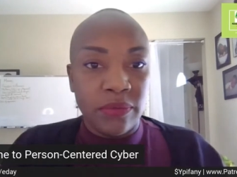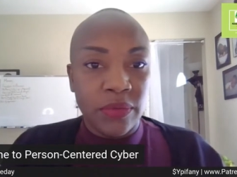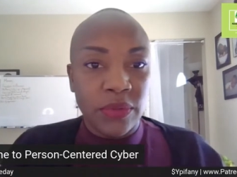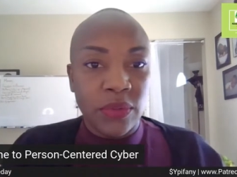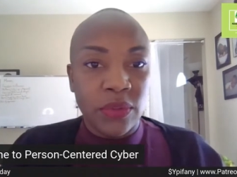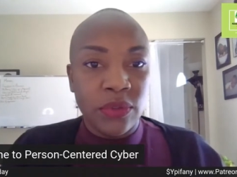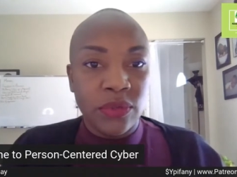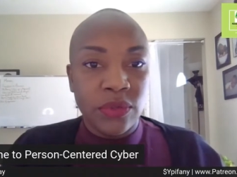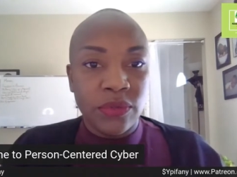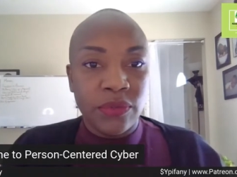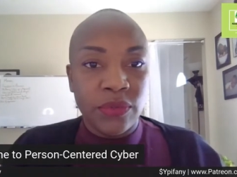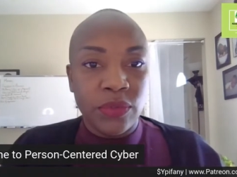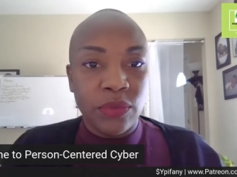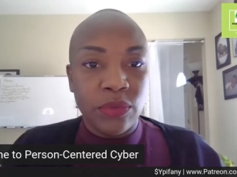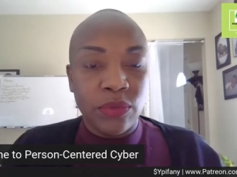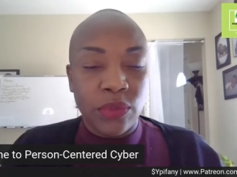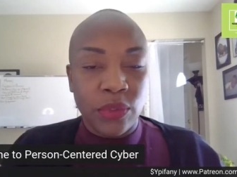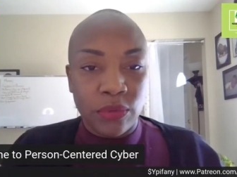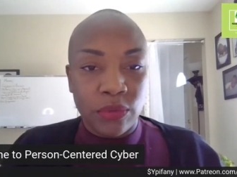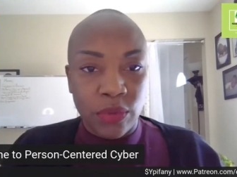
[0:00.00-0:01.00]
for those of you
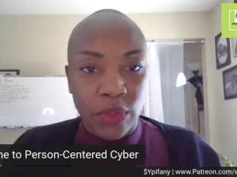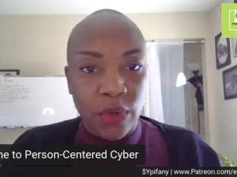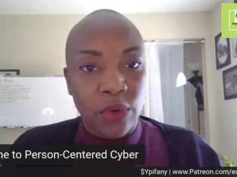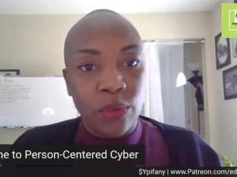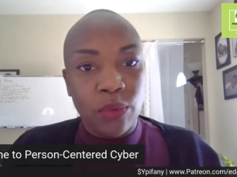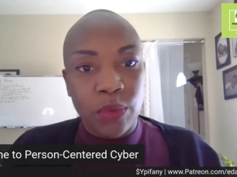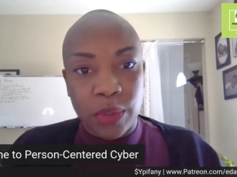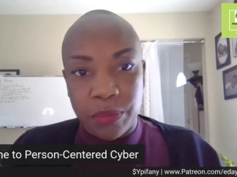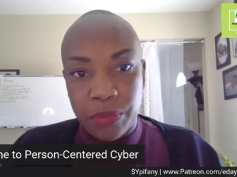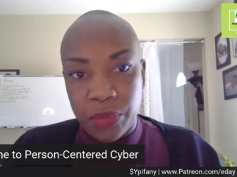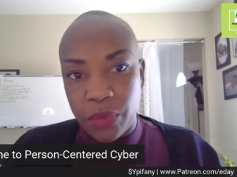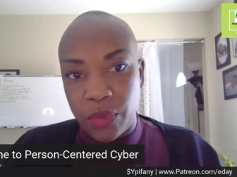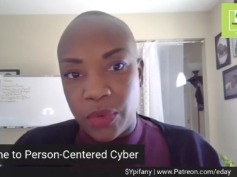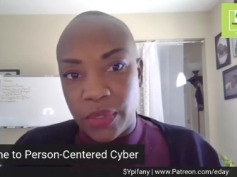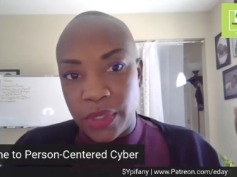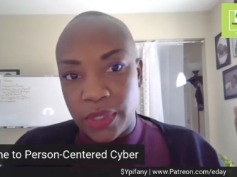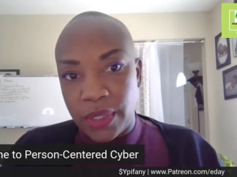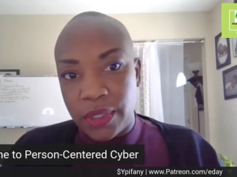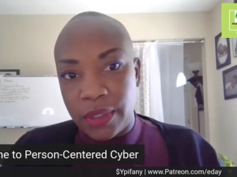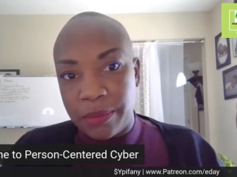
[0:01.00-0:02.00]
who don't know what
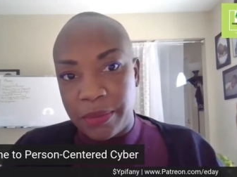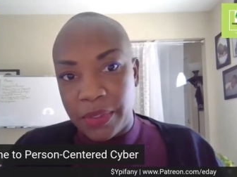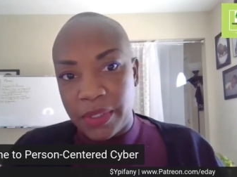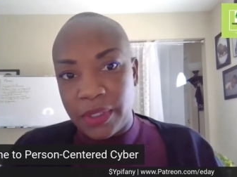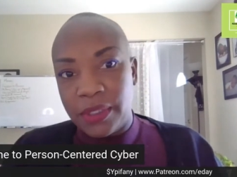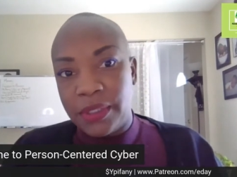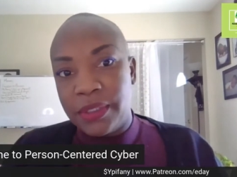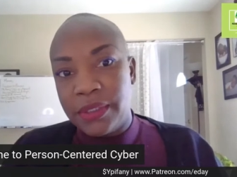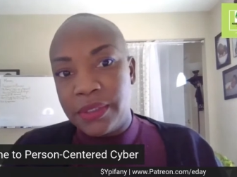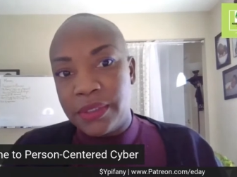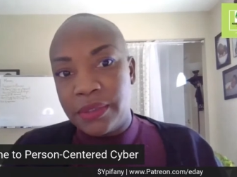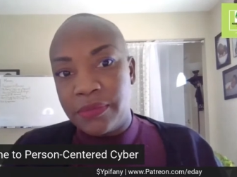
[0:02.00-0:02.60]
Pornhub is,